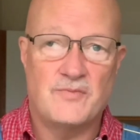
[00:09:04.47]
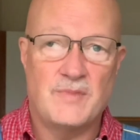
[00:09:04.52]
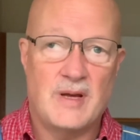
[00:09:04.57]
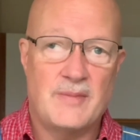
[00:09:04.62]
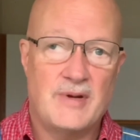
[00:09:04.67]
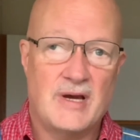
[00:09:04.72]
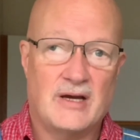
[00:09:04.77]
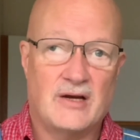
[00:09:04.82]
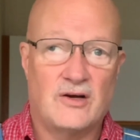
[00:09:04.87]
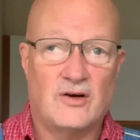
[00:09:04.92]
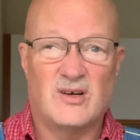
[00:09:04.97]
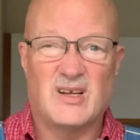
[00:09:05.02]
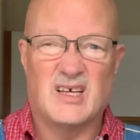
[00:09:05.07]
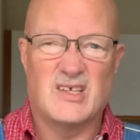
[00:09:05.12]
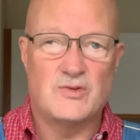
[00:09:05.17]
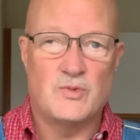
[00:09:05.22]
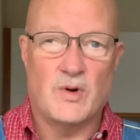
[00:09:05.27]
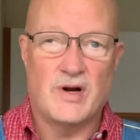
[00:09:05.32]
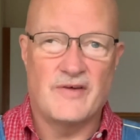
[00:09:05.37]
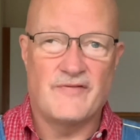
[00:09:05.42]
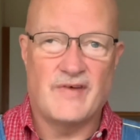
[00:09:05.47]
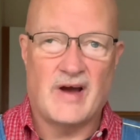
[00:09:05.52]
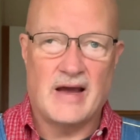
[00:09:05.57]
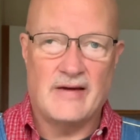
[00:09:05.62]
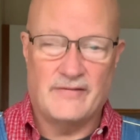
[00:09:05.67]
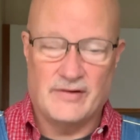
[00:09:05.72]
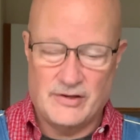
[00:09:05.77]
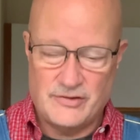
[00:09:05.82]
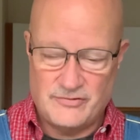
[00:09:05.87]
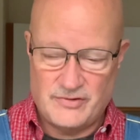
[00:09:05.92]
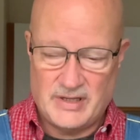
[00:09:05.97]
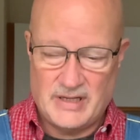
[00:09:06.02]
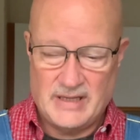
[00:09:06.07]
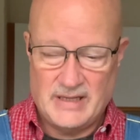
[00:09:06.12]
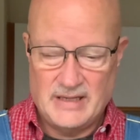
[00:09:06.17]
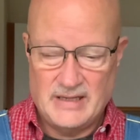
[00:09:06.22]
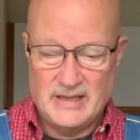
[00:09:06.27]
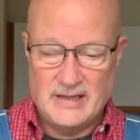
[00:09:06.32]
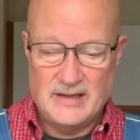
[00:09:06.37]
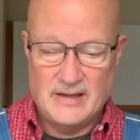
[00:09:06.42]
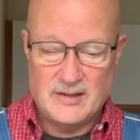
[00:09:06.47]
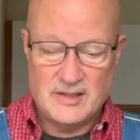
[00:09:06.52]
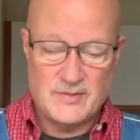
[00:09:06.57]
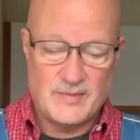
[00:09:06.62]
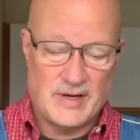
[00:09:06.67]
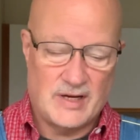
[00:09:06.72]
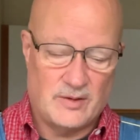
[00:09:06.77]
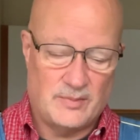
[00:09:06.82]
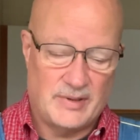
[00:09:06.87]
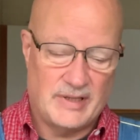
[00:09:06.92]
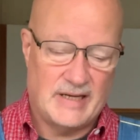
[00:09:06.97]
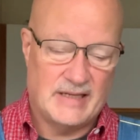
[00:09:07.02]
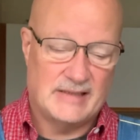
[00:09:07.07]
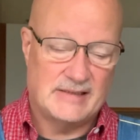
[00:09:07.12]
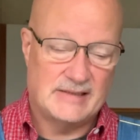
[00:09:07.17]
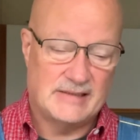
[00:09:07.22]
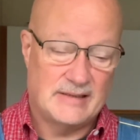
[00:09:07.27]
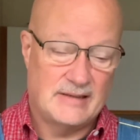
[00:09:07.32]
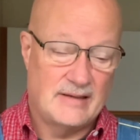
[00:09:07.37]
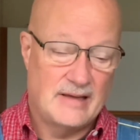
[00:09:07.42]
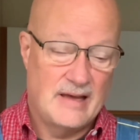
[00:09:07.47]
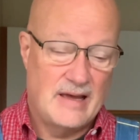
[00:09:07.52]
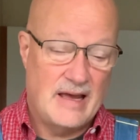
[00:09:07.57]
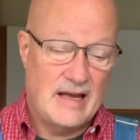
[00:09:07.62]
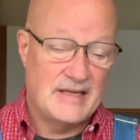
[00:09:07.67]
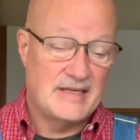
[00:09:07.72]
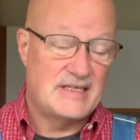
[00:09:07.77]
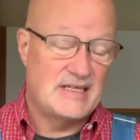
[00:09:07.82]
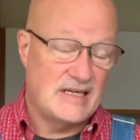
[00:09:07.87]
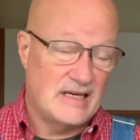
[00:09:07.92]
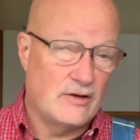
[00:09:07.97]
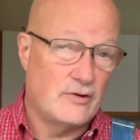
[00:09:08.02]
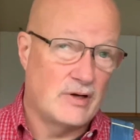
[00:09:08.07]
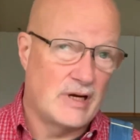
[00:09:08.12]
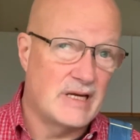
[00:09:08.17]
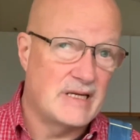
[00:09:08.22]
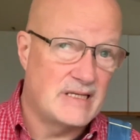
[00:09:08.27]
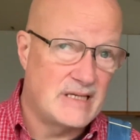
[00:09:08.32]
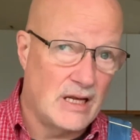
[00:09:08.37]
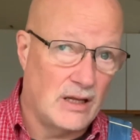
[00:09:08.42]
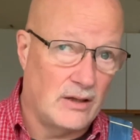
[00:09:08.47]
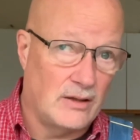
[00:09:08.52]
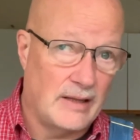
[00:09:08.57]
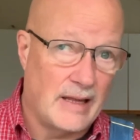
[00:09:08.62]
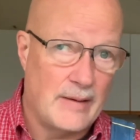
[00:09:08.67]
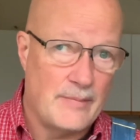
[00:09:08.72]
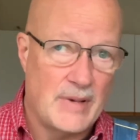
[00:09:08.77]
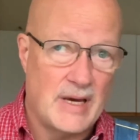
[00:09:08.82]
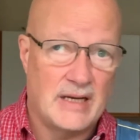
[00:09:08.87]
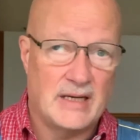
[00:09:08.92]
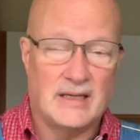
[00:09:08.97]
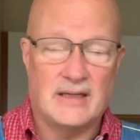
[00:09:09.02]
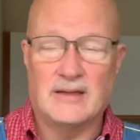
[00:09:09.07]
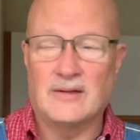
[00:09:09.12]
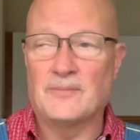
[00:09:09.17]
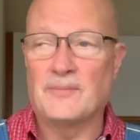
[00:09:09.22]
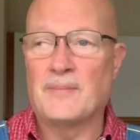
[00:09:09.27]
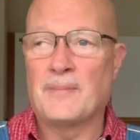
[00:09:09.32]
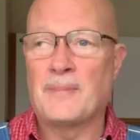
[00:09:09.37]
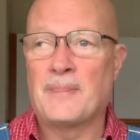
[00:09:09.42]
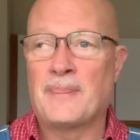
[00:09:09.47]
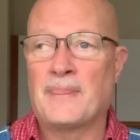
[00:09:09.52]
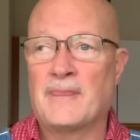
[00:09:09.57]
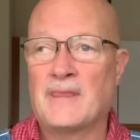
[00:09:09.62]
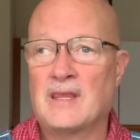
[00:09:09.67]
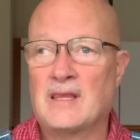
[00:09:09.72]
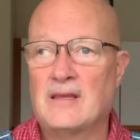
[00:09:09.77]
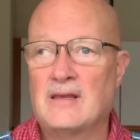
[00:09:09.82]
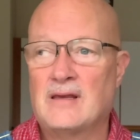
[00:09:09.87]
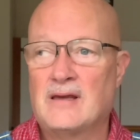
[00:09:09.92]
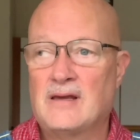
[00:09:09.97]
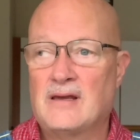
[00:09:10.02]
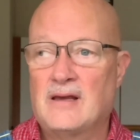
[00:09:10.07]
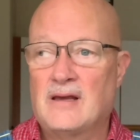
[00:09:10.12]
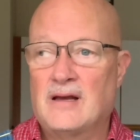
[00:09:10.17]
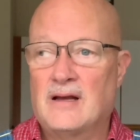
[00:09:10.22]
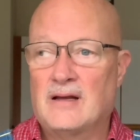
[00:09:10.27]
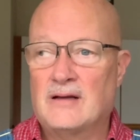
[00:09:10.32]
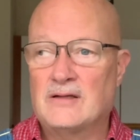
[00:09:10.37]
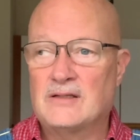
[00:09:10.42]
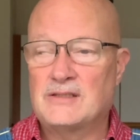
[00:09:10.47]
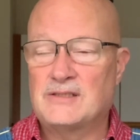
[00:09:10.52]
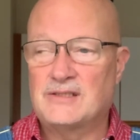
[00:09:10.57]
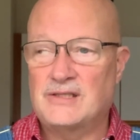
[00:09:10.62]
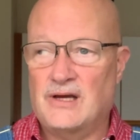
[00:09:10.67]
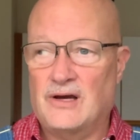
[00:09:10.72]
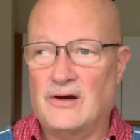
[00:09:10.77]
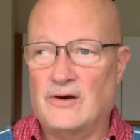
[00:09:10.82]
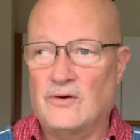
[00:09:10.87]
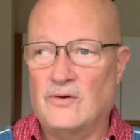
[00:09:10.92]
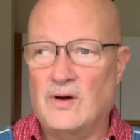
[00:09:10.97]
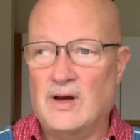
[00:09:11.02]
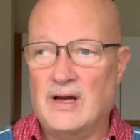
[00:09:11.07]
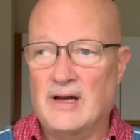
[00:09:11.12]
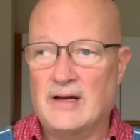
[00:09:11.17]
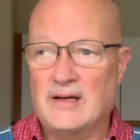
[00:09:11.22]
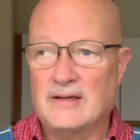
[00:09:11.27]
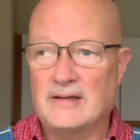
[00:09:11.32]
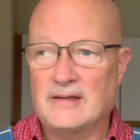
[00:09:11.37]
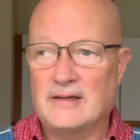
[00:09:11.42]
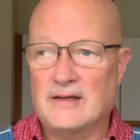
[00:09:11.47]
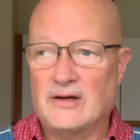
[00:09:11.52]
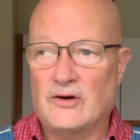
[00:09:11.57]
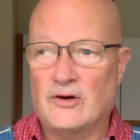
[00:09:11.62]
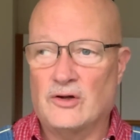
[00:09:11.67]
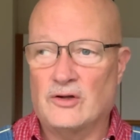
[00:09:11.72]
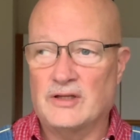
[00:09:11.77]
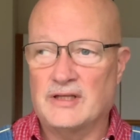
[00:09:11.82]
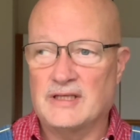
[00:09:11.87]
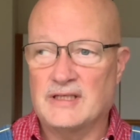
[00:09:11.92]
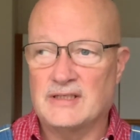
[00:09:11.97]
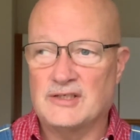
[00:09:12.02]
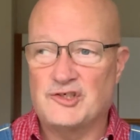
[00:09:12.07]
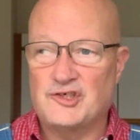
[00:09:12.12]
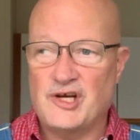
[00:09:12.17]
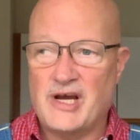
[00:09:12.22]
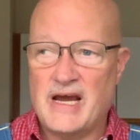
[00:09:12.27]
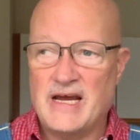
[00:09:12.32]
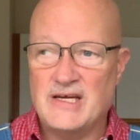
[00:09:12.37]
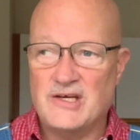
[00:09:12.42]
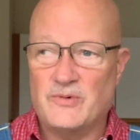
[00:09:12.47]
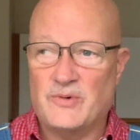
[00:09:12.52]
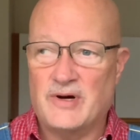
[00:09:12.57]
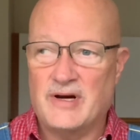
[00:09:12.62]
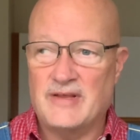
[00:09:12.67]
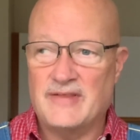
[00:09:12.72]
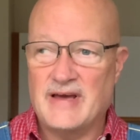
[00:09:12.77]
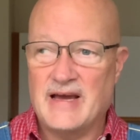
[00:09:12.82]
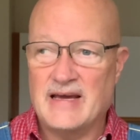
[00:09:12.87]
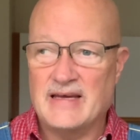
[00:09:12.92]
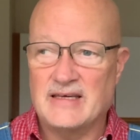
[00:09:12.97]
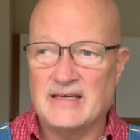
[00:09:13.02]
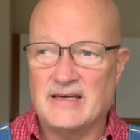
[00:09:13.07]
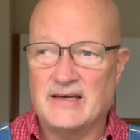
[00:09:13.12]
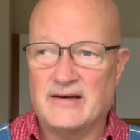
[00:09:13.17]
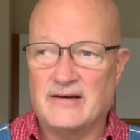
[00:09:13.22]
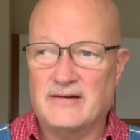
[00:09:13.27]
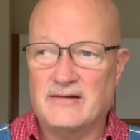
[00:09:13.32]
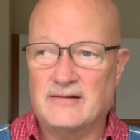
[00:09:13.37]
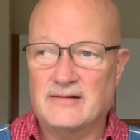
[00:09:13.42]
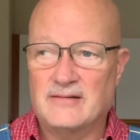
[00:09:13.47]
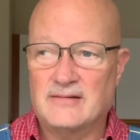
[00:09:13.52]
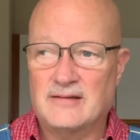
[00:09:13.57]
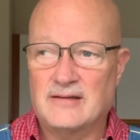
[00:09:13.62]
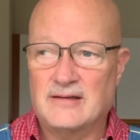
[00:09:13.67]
maybe I could go to like 2,500 tomato plants and see could I sell that many. So early January that year,